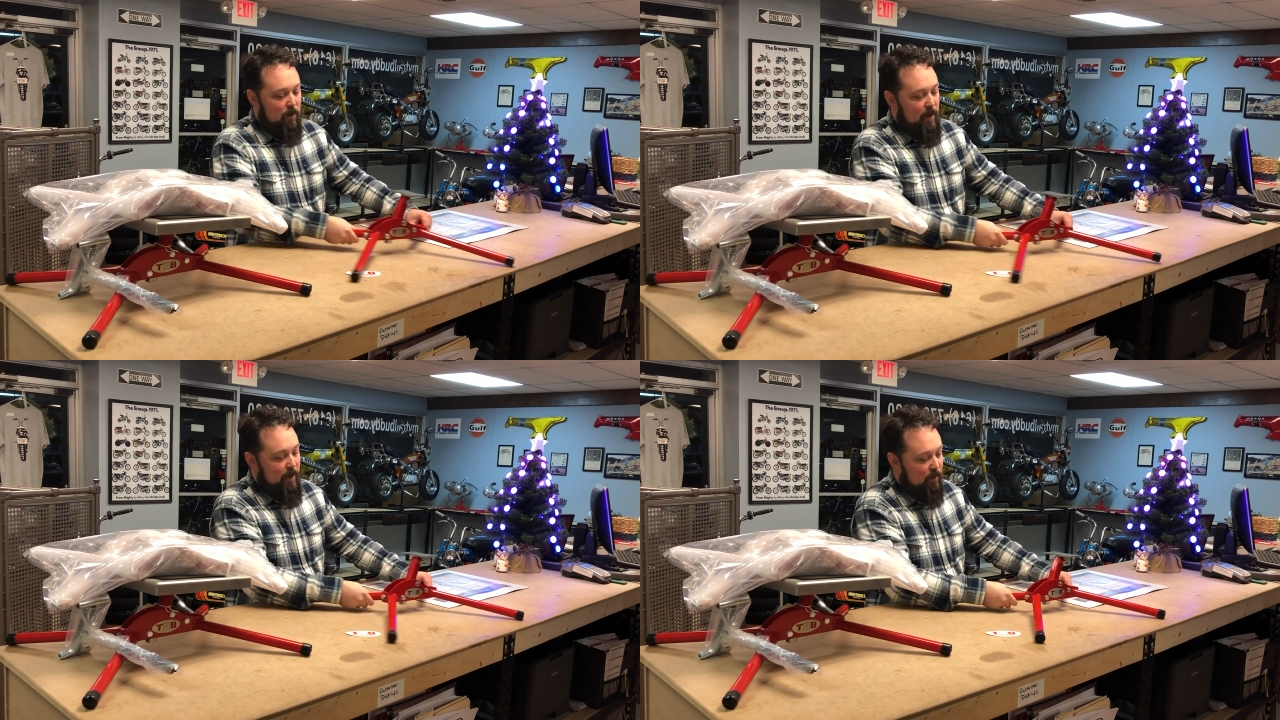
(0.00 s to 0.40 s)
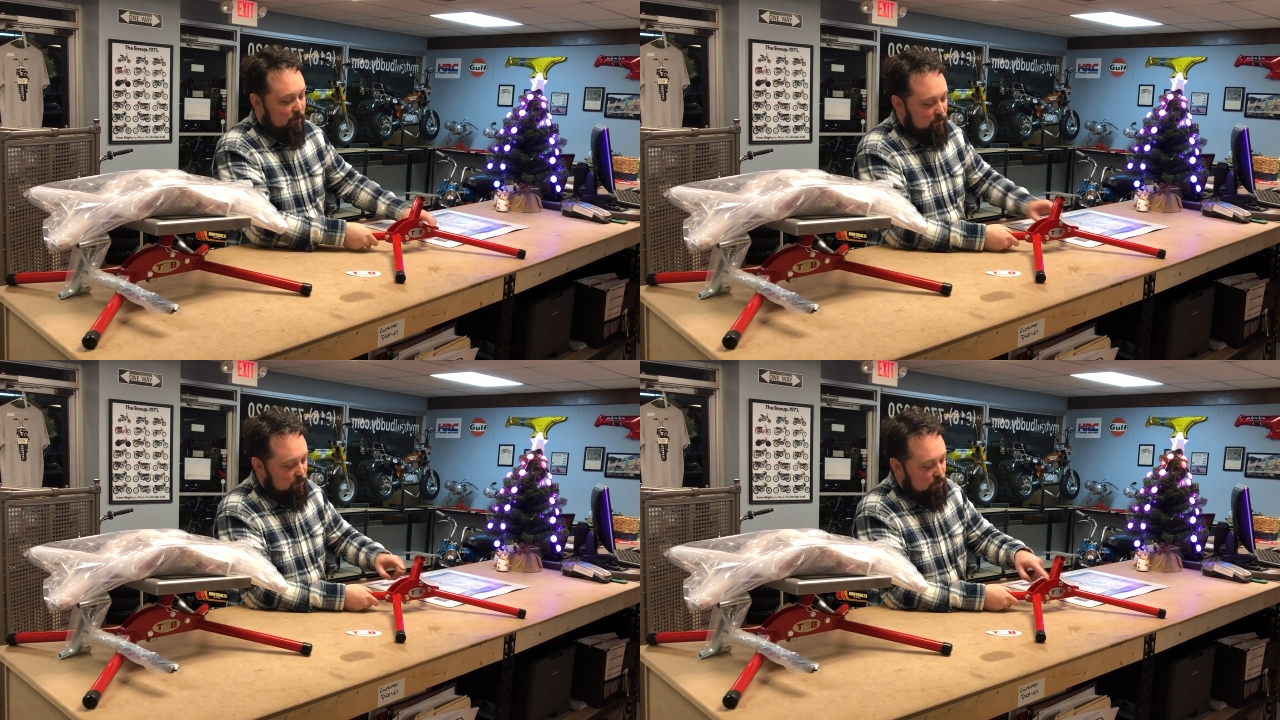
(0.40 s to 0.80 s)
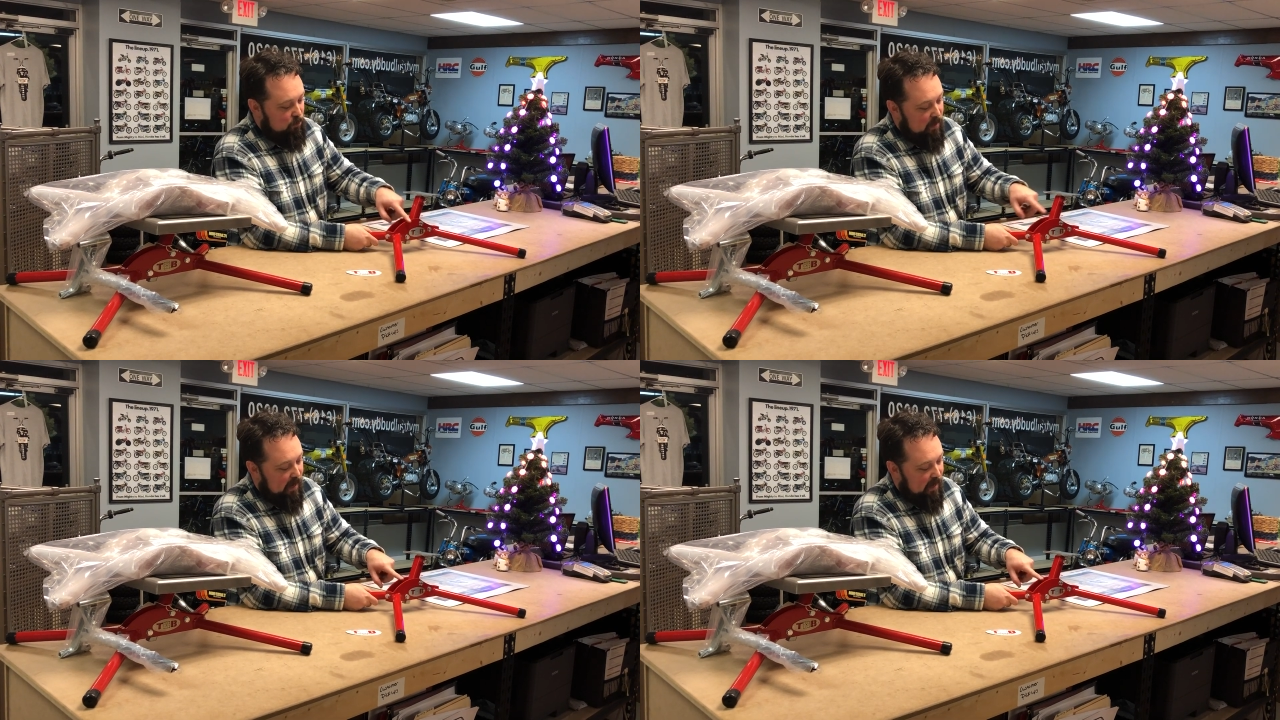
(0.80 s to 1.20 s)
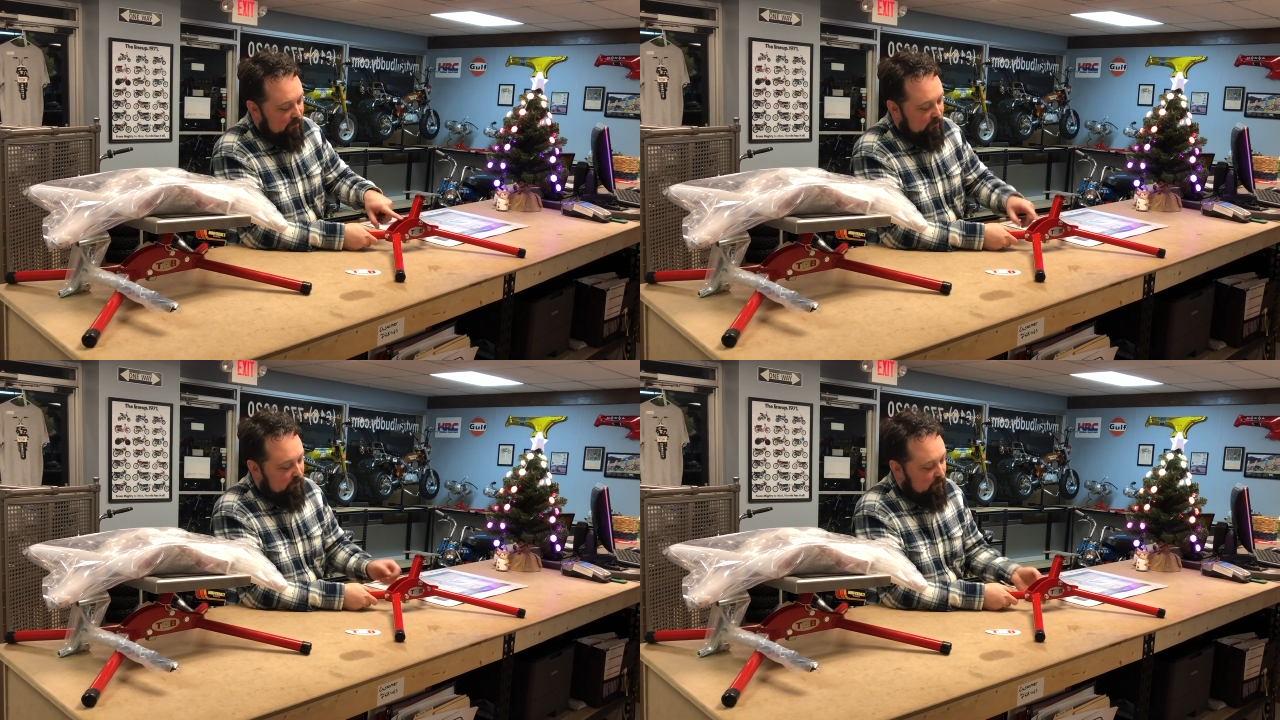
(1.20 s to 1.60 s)
It comes in two
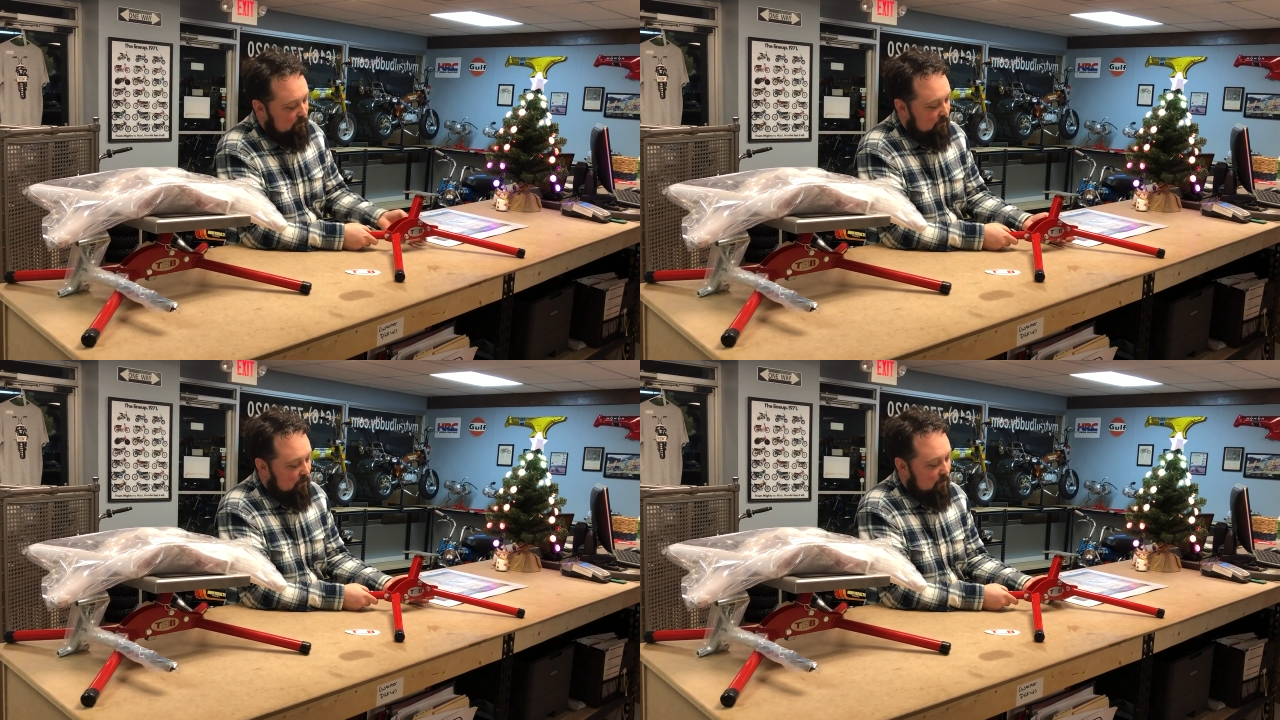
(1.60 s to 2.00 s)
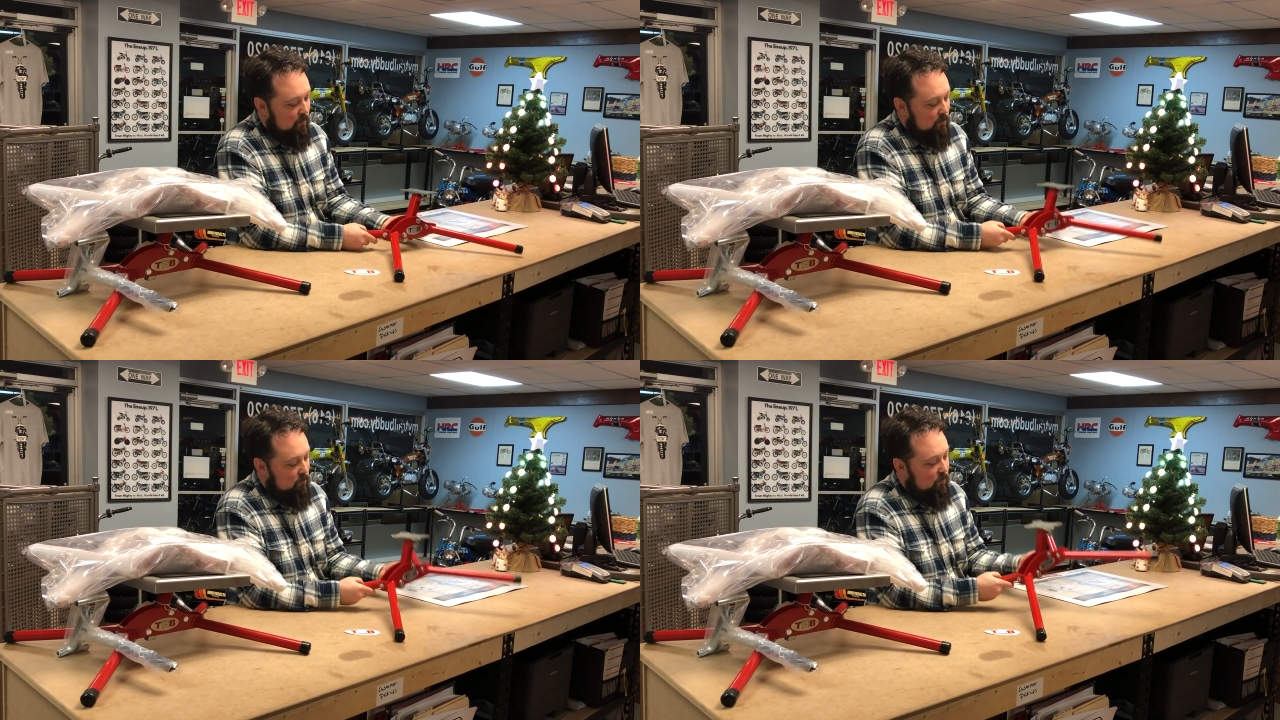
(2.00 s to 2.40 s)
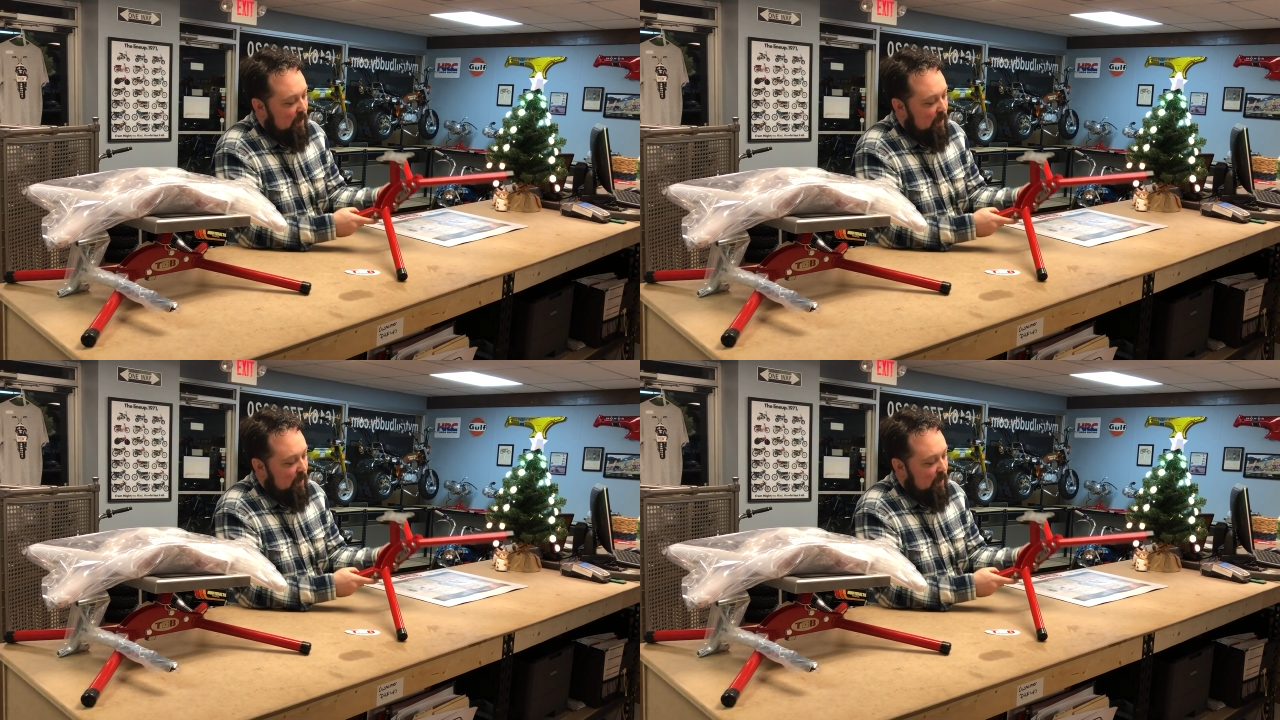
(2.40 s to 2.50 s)
halves. You've